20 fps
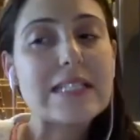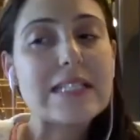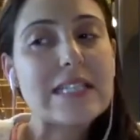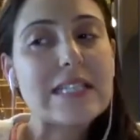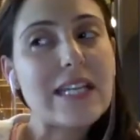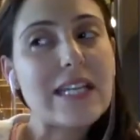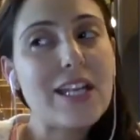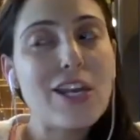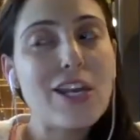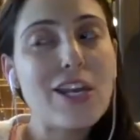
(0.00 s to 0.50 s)

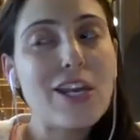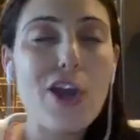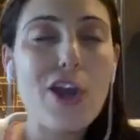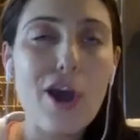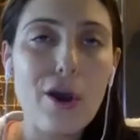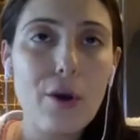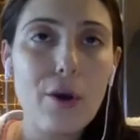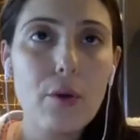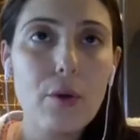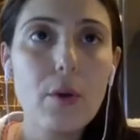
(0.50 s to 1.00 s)
and
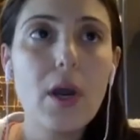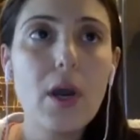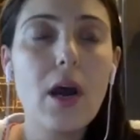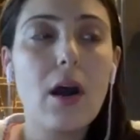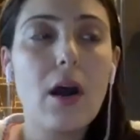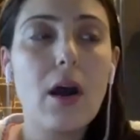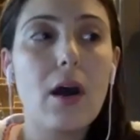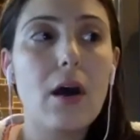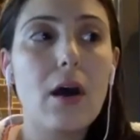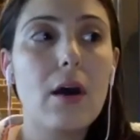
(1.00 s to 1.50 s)
no.
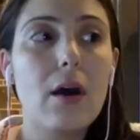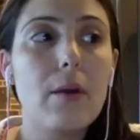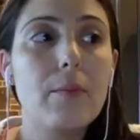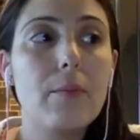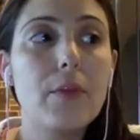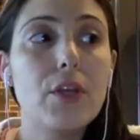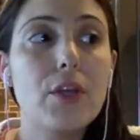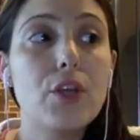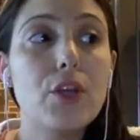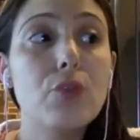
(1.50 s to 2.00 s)
Um,
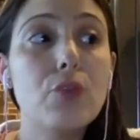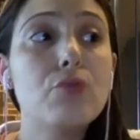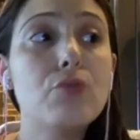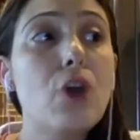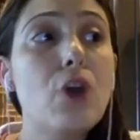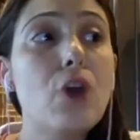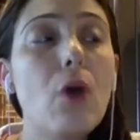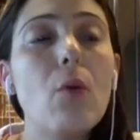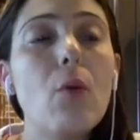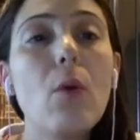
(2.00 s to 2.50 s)
you
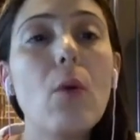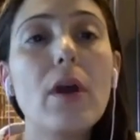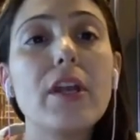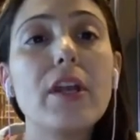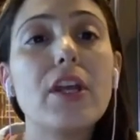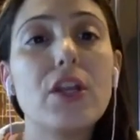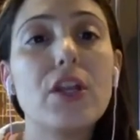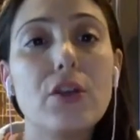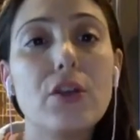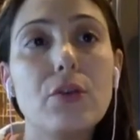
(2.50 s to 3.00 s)
don't want to
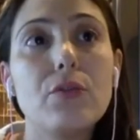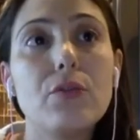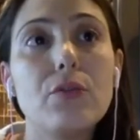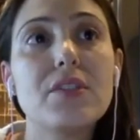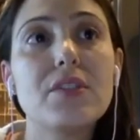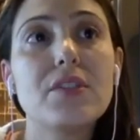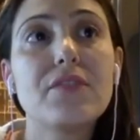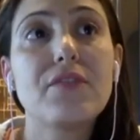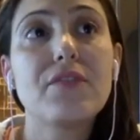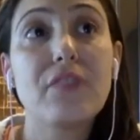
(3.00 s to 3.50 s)
use
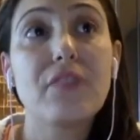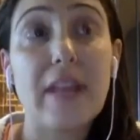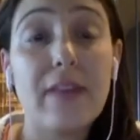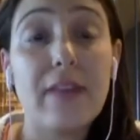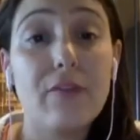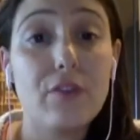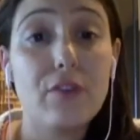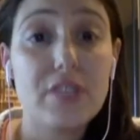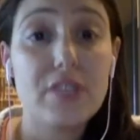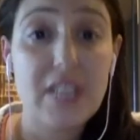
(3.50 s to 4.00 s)

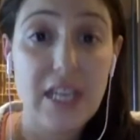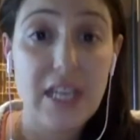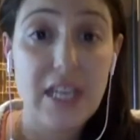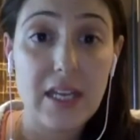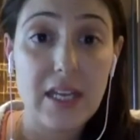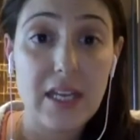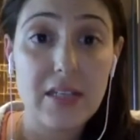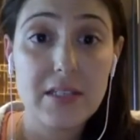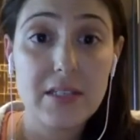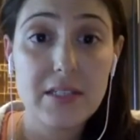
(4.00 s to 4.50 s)
flavored
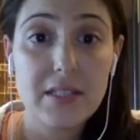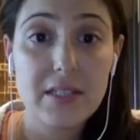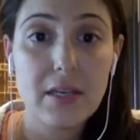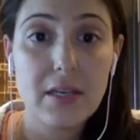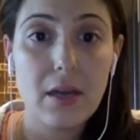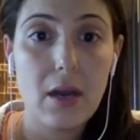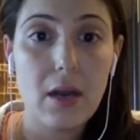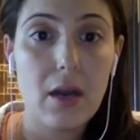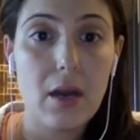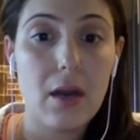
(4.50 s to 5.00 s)
teas,
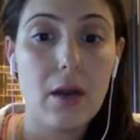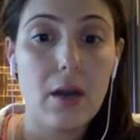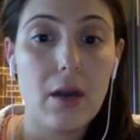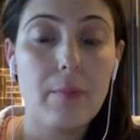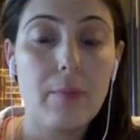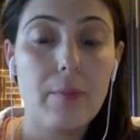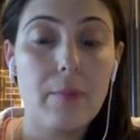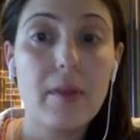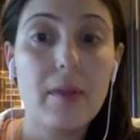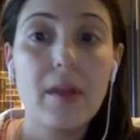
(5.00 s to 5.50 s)
um,
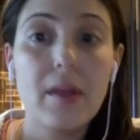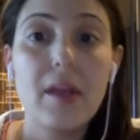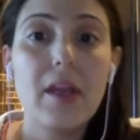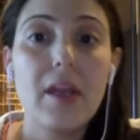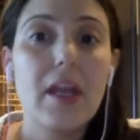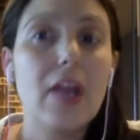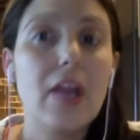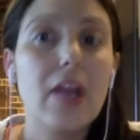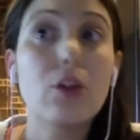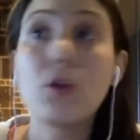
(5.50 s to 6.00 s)

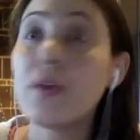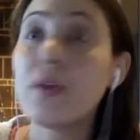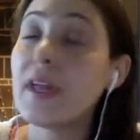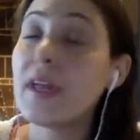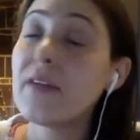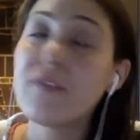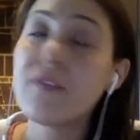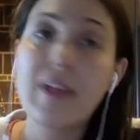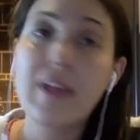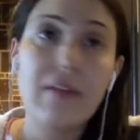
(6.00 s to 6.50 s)
including
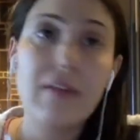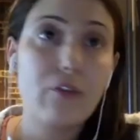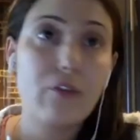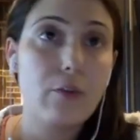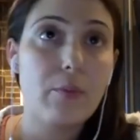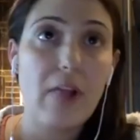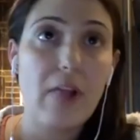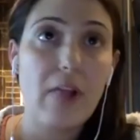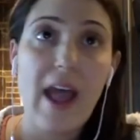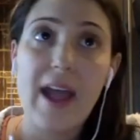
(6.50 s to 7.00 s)
flavored
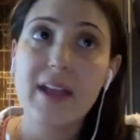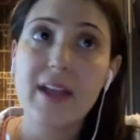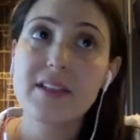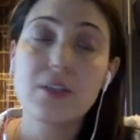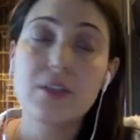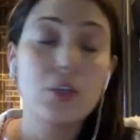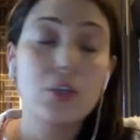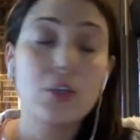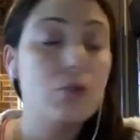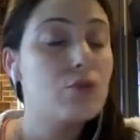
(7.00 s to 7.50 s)
blacks. So,
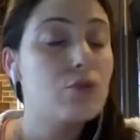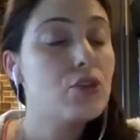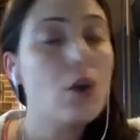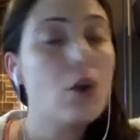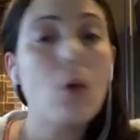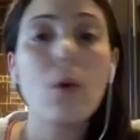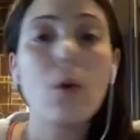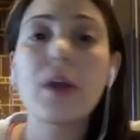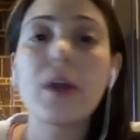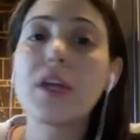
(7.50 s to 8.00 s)
you don't
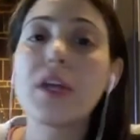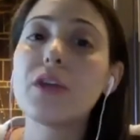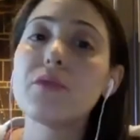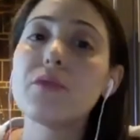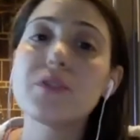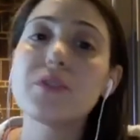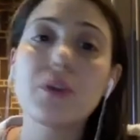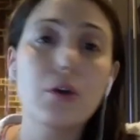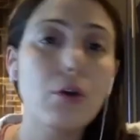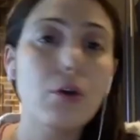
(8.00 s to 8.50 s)
want to use
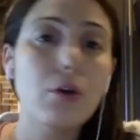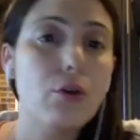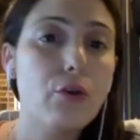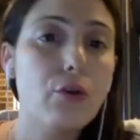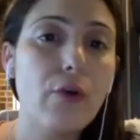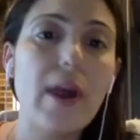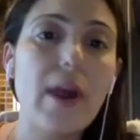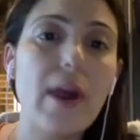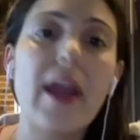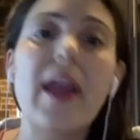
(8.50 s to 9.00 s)
Earl
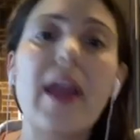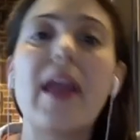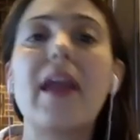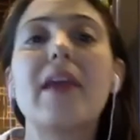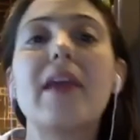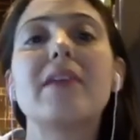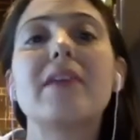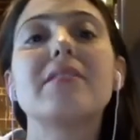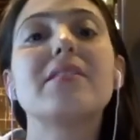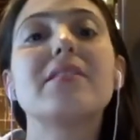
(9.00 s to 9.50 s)

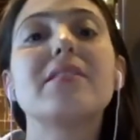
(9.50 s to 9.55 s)
Greys.